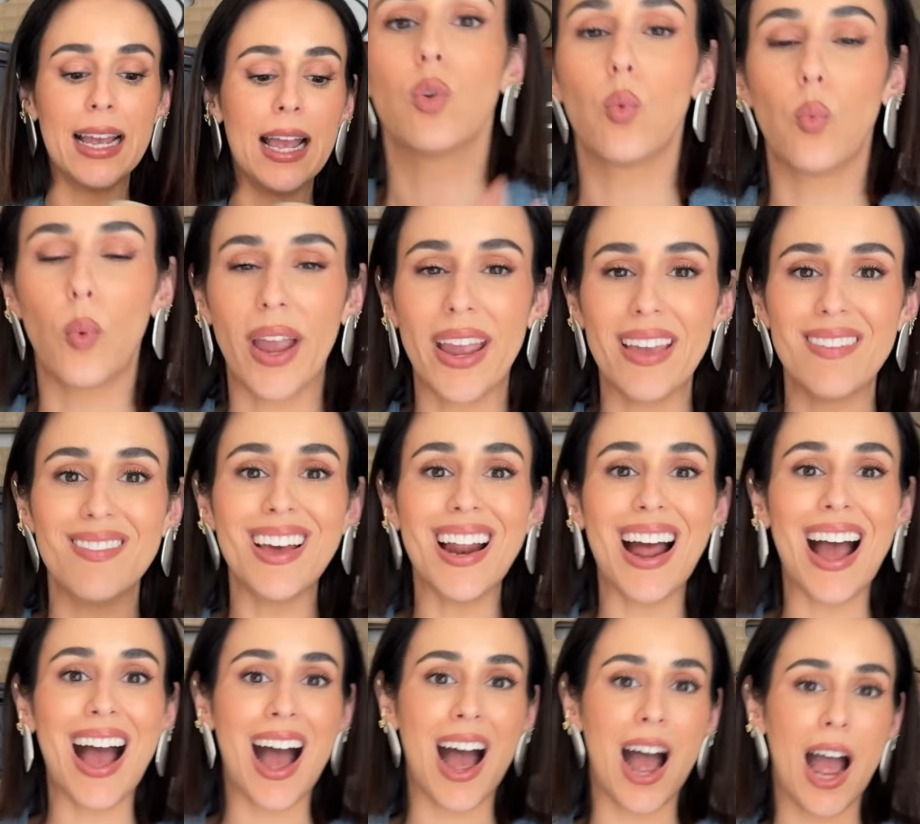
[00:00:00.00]
The way
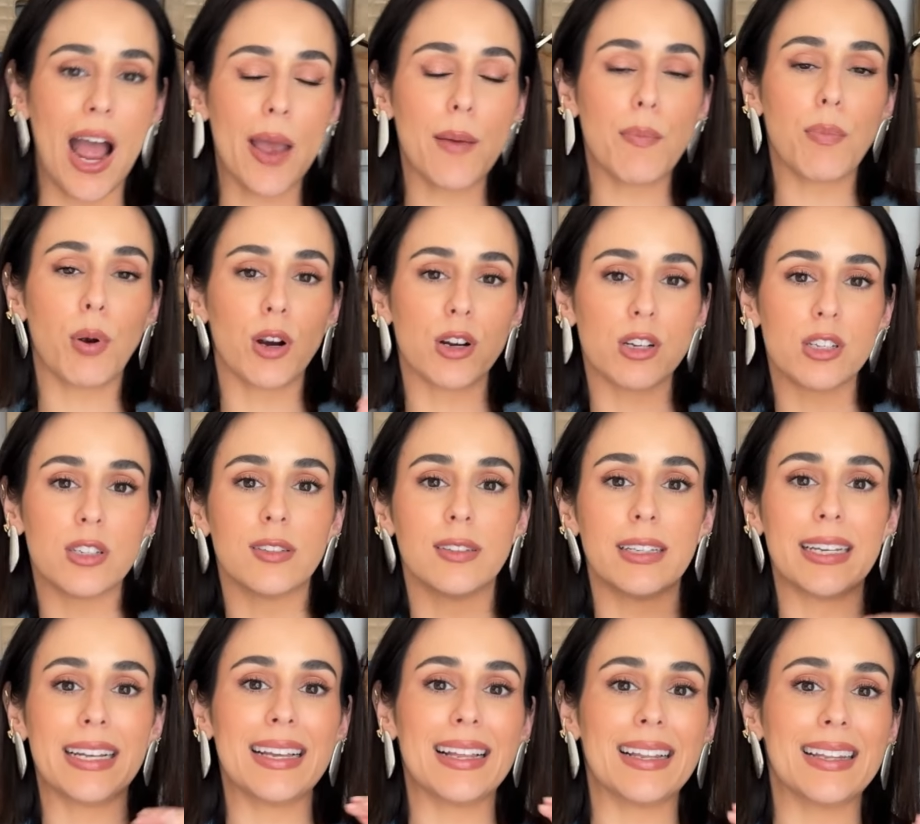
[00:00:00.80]
that I
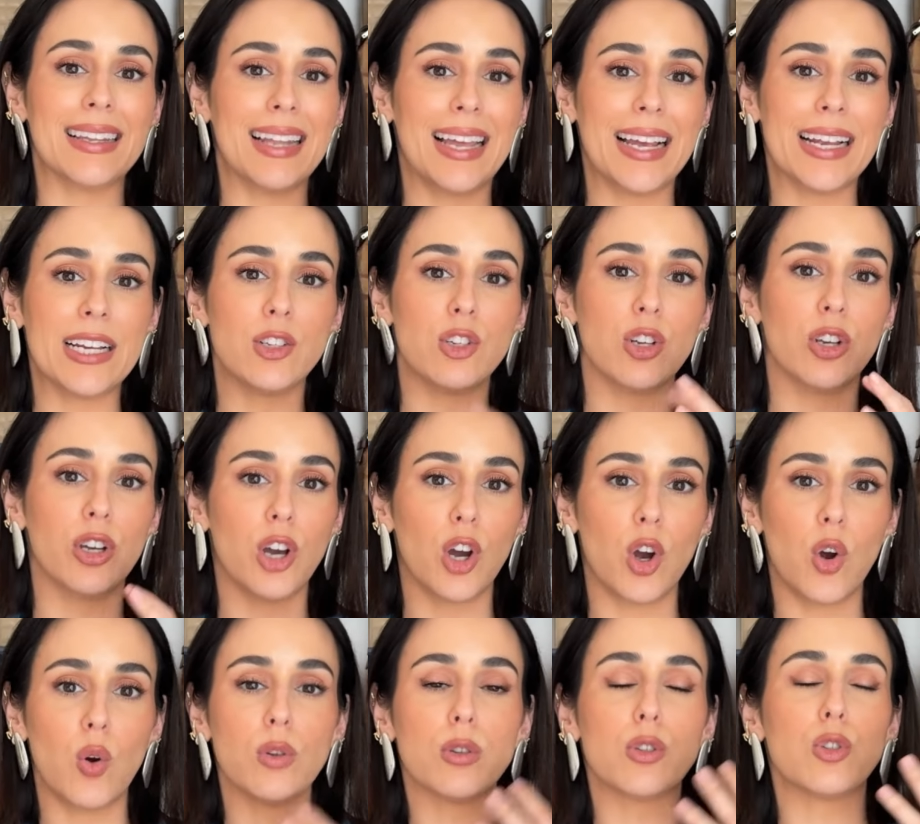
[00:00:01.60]
personally like to
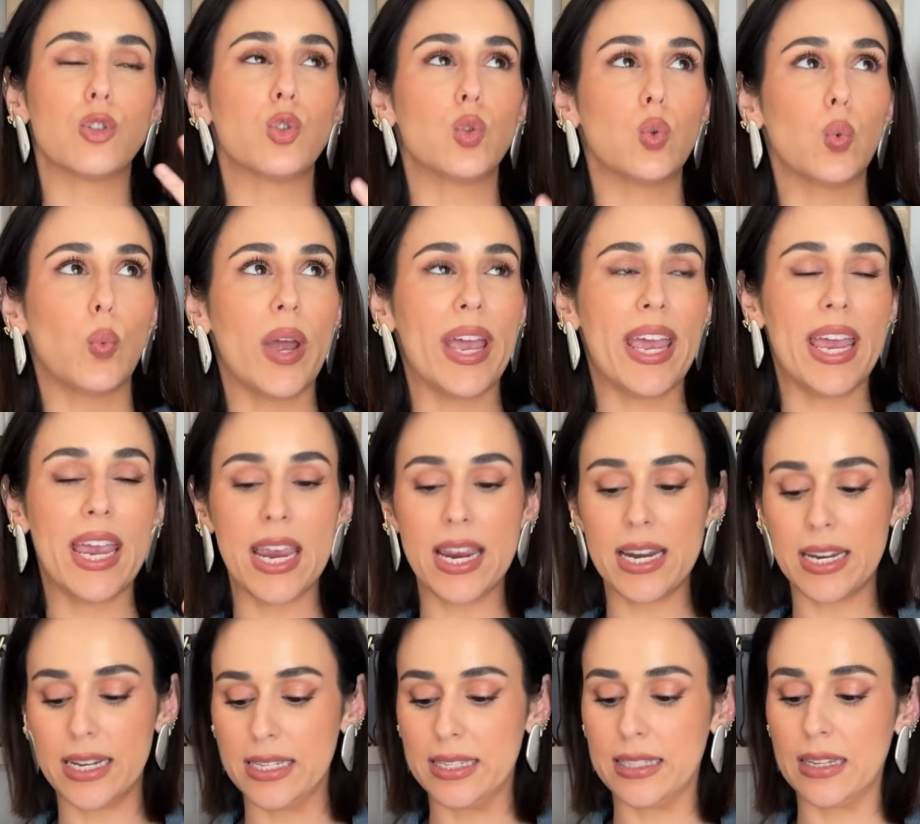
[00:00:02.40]
go
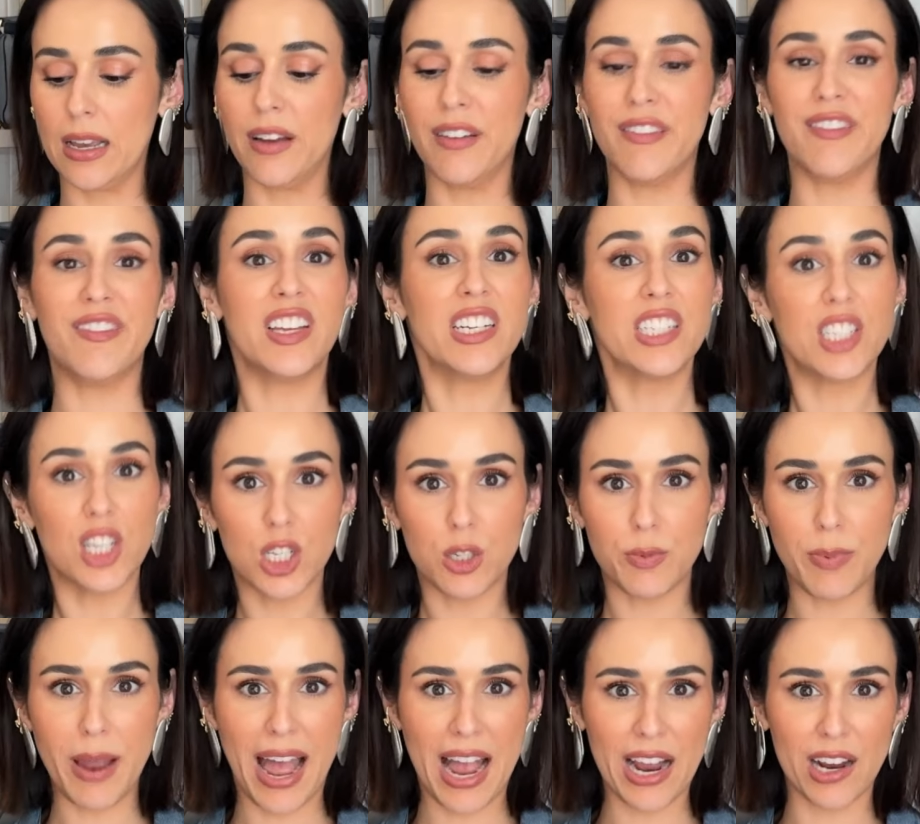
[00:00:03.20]
suede is a vintage
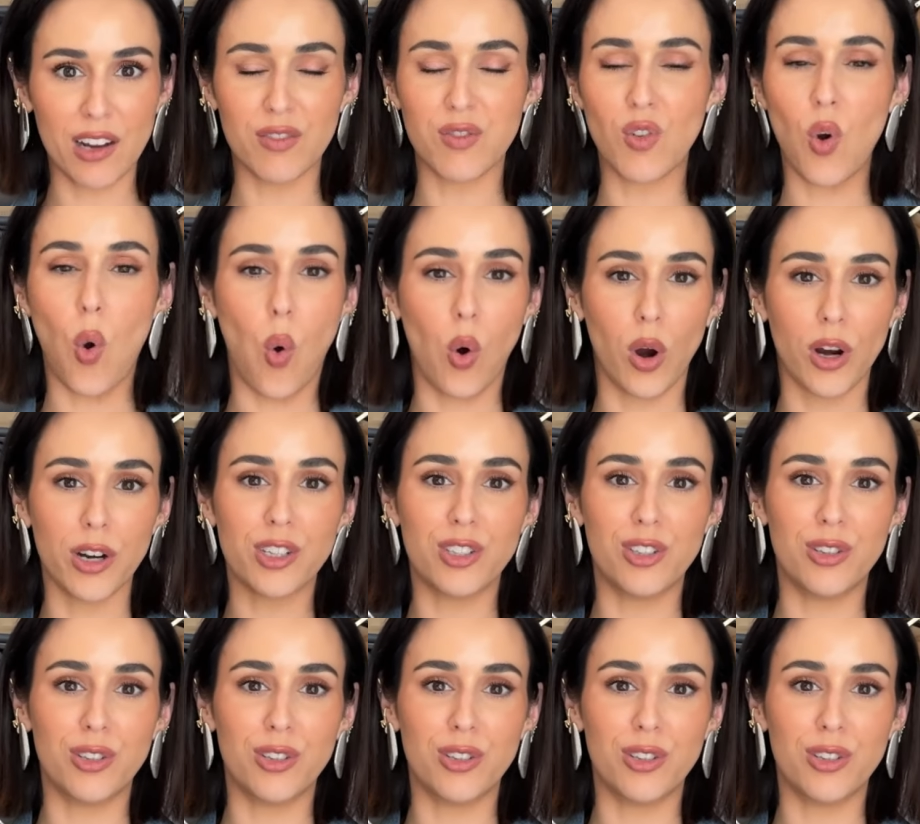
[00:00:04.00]
bag, of course.